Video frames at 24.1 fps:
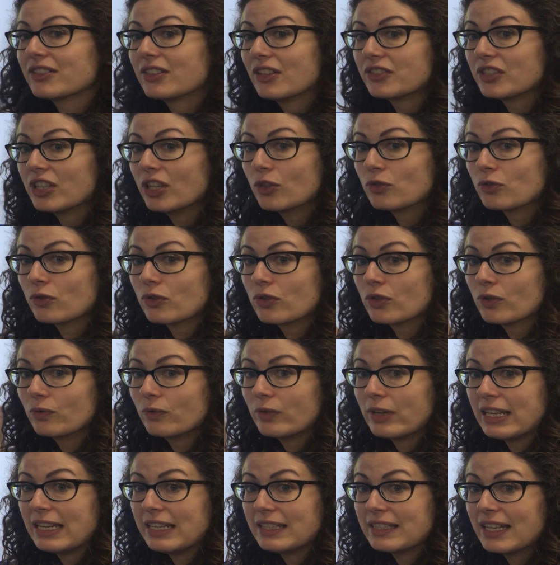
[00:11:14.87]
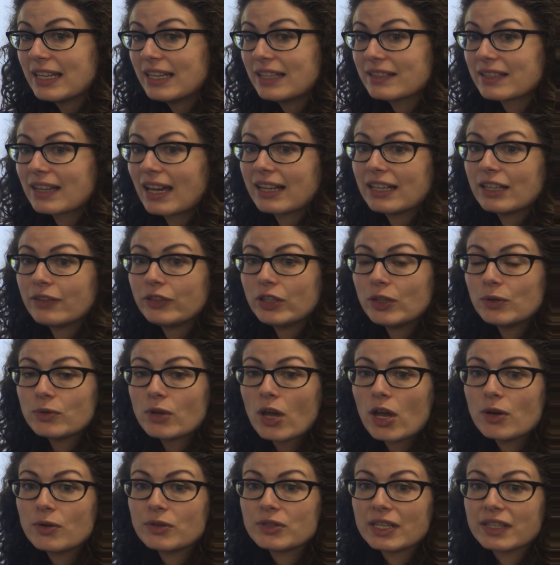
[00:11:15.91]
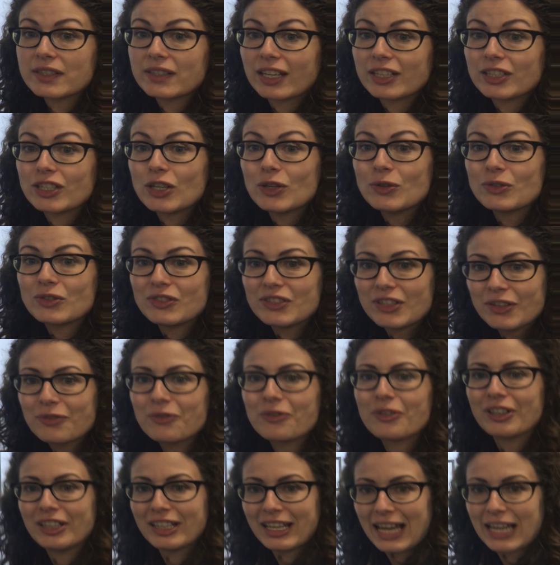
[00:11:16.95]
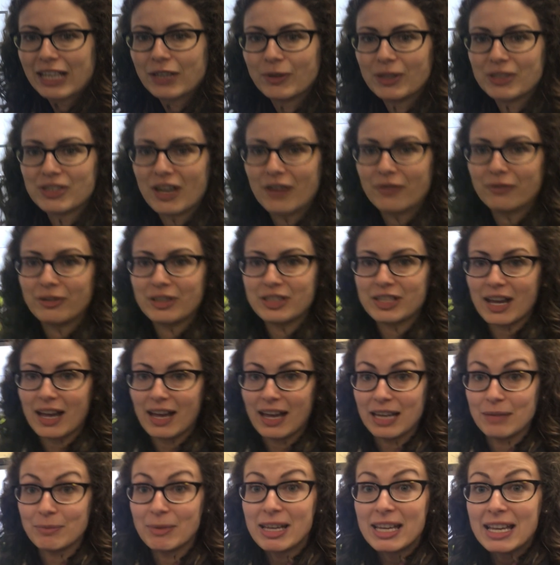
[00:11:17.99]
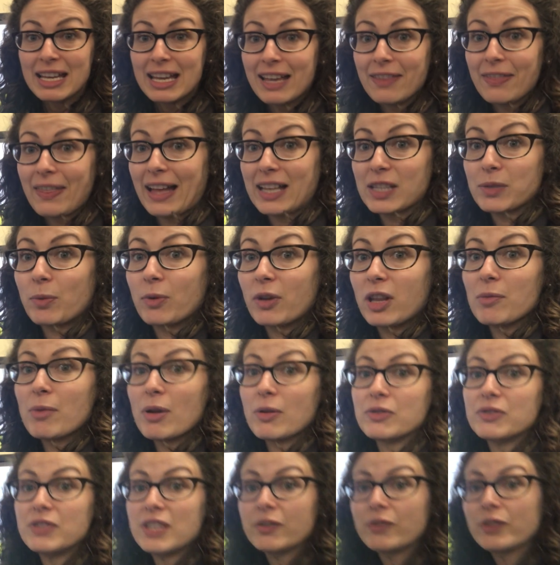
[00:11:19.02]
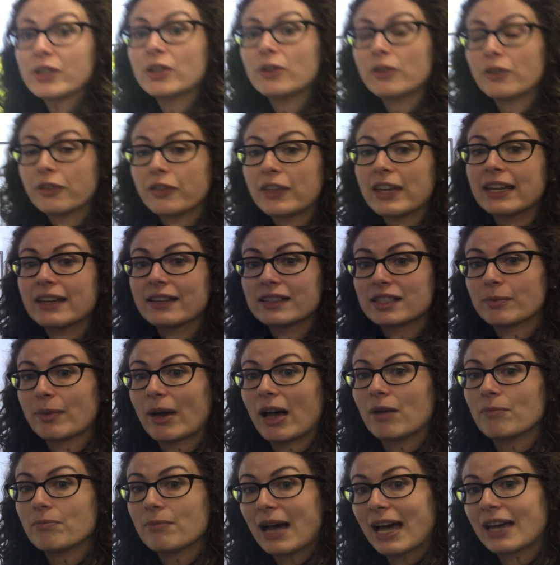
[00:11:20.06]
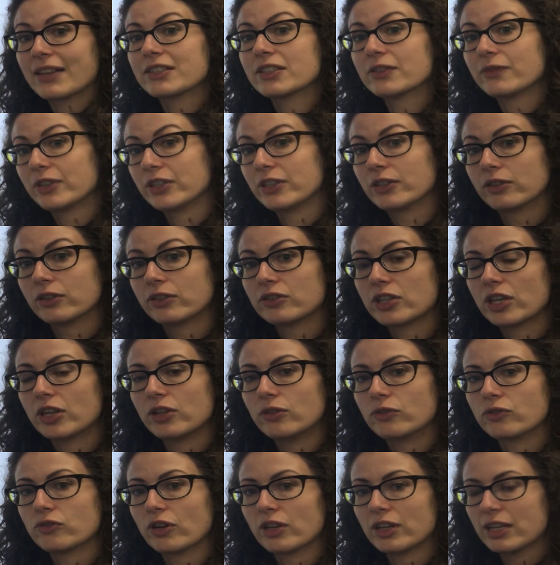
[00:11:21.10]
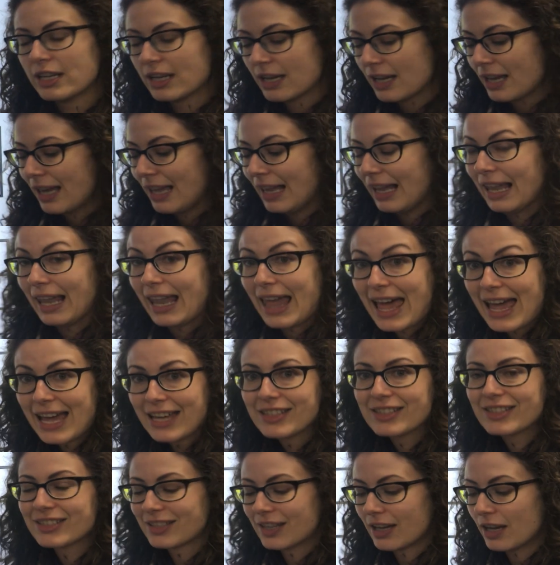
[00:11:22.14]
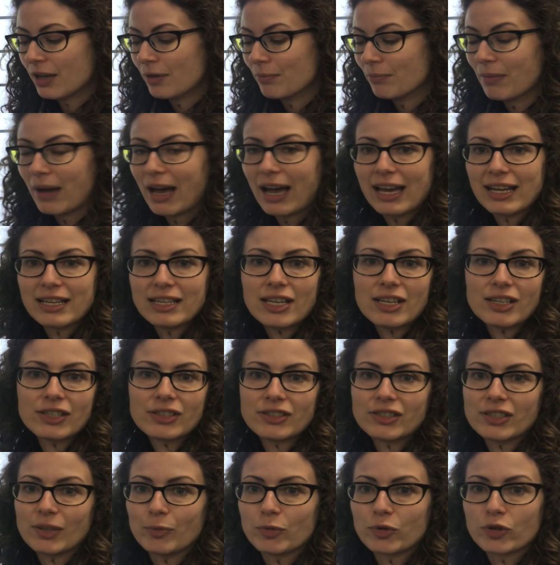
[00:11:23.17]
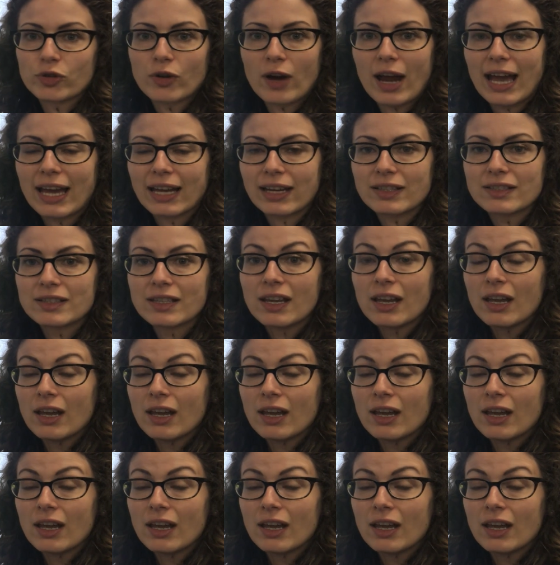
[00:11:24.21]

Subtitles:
the children to read it. And if you notice, I use different language every time. That's one of the most difficult things about maths for young children. Less, minus, subtract,